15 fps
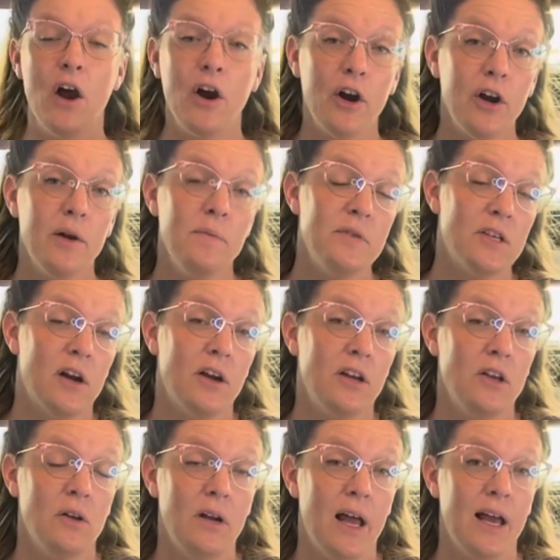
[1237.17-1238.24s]
Herbs are
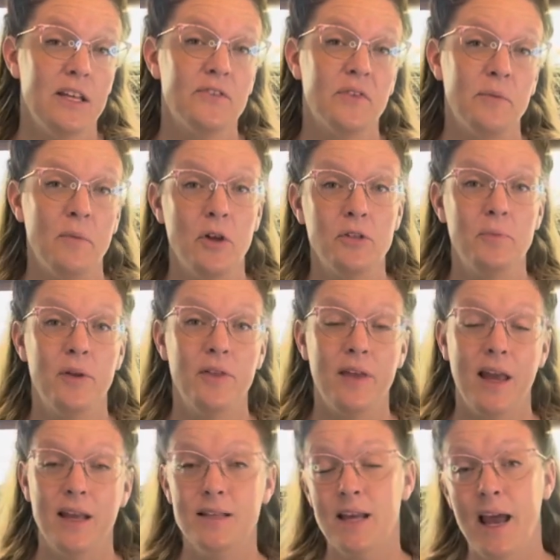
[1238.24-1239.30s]
utilized for multiple
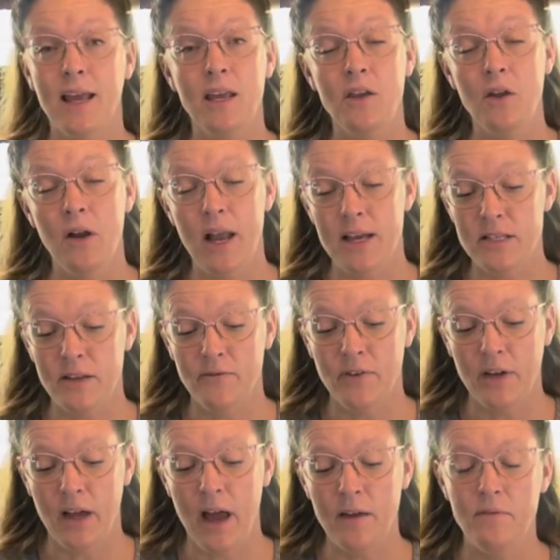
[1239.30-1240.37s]
things. I can utilize them for
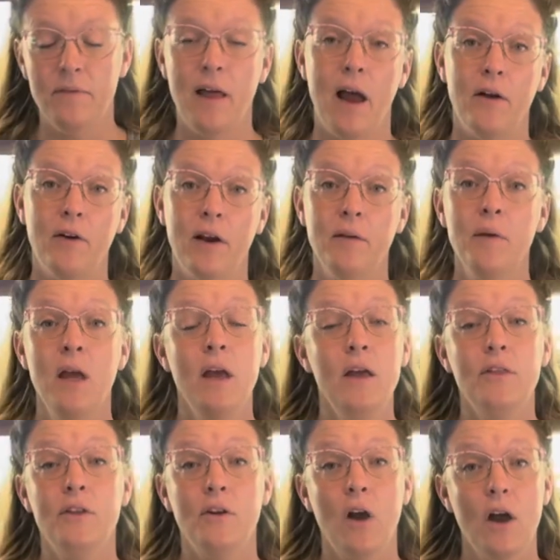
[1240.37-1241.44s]
cut flower.
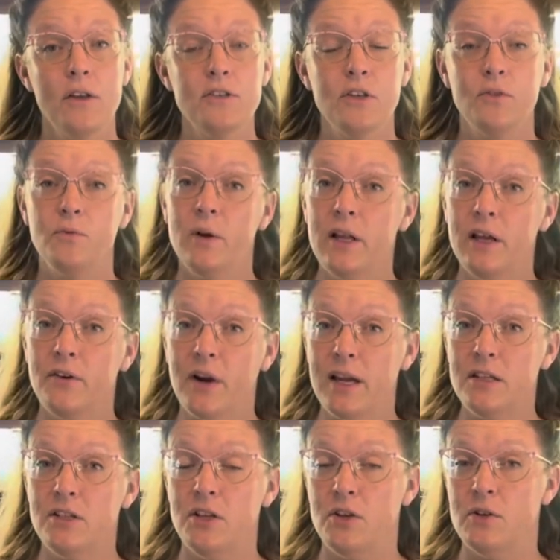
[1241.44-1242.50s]
They're also really
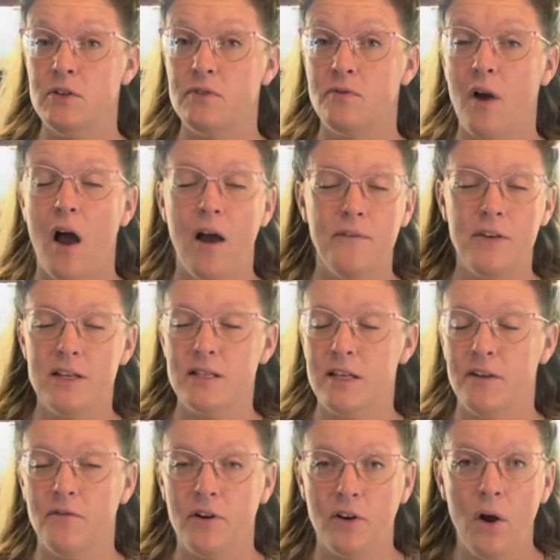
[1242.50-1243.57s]
great to use,
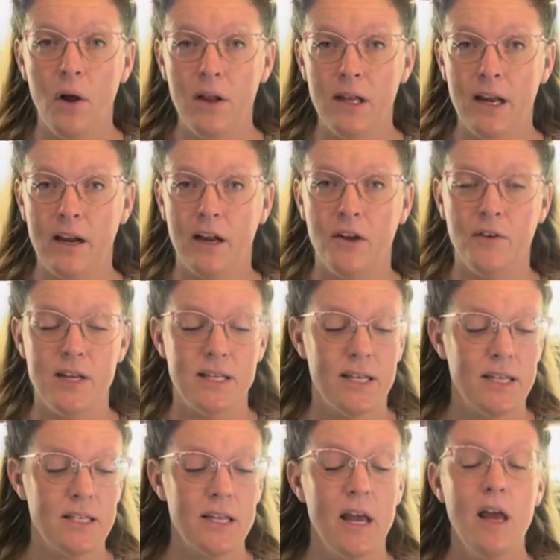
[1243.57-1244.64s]
obviously, for culinary
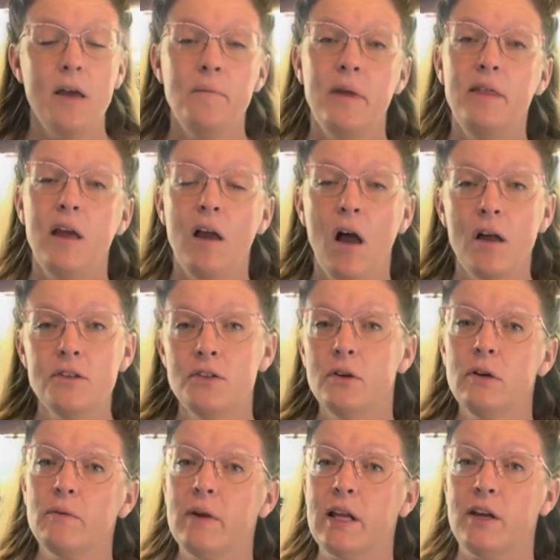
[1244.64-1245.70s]
reasons, but they also
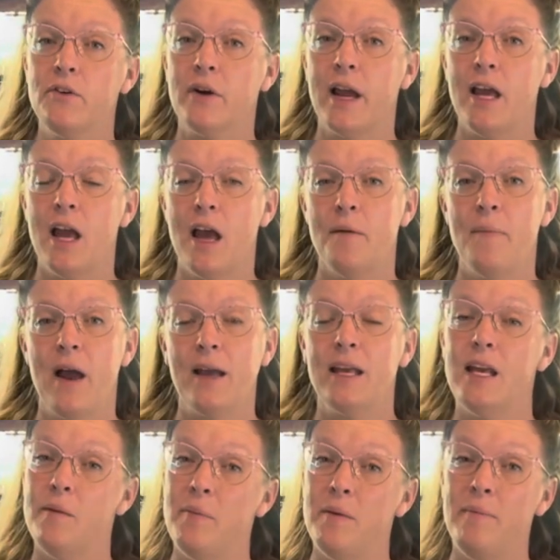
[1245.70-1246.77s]
are really great about
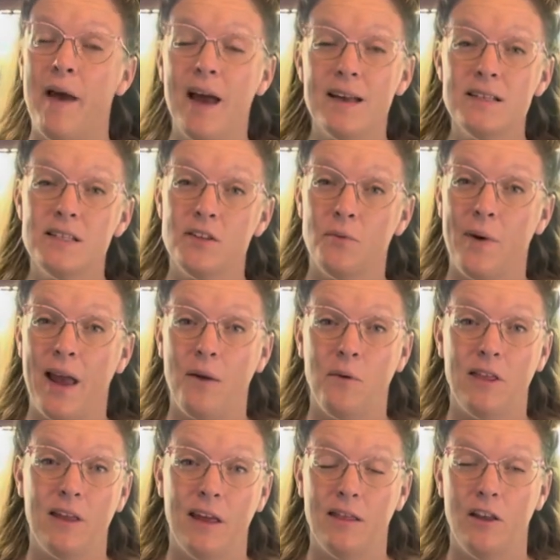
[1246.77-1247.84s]
keeping pests away
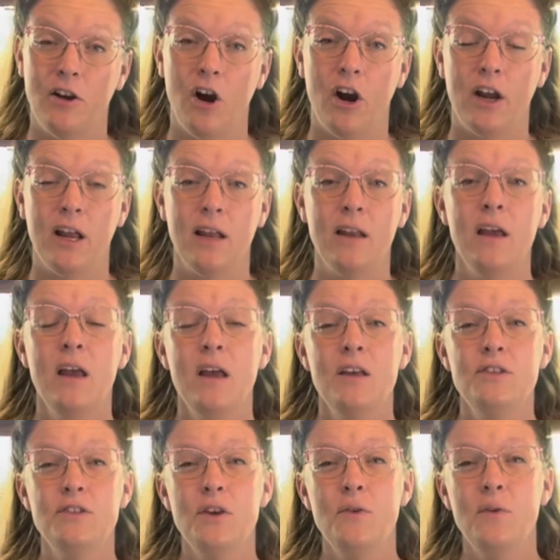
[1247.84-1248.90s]
within the garden.
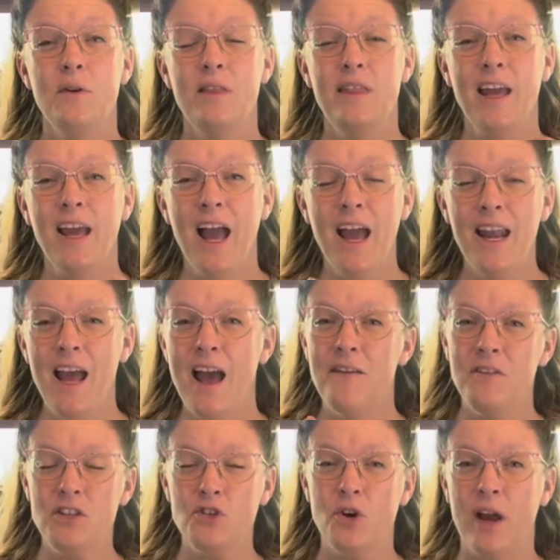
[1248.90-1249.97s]
So they kind of have
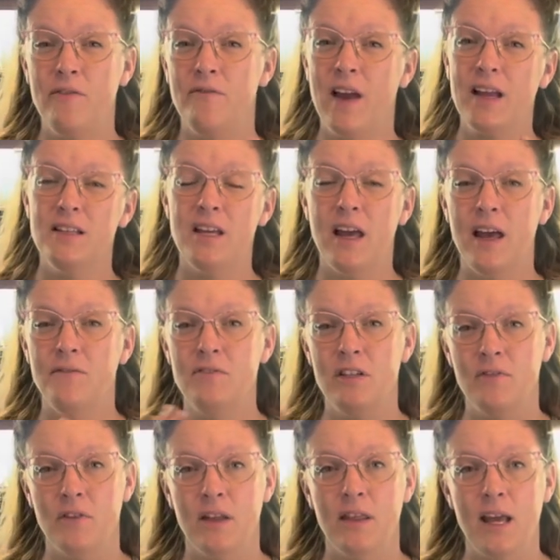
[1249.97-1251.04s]
a trifecta of
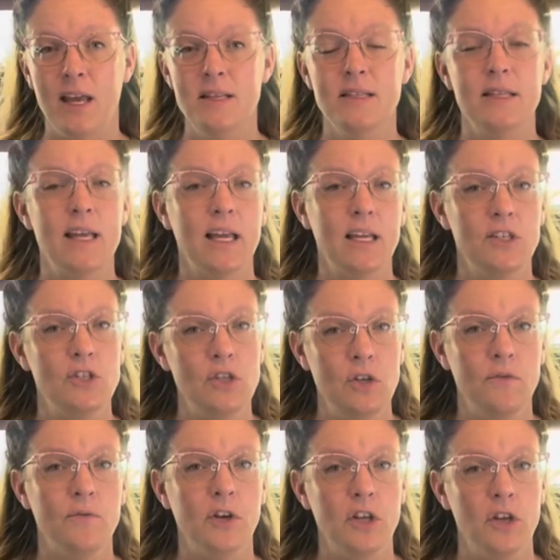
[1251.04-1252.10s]
different things that they can
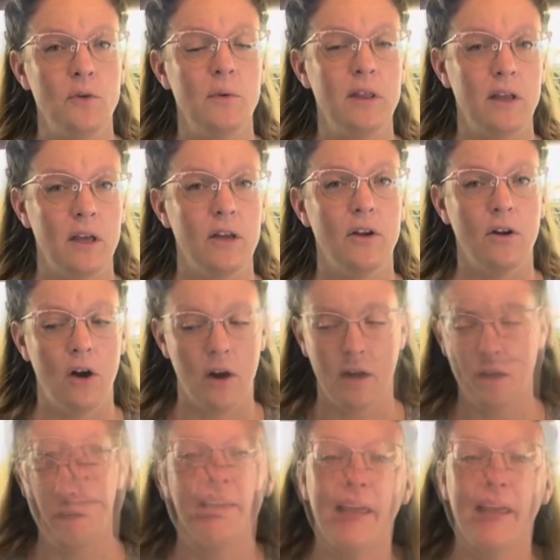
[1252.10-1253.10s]
do for you within your garden.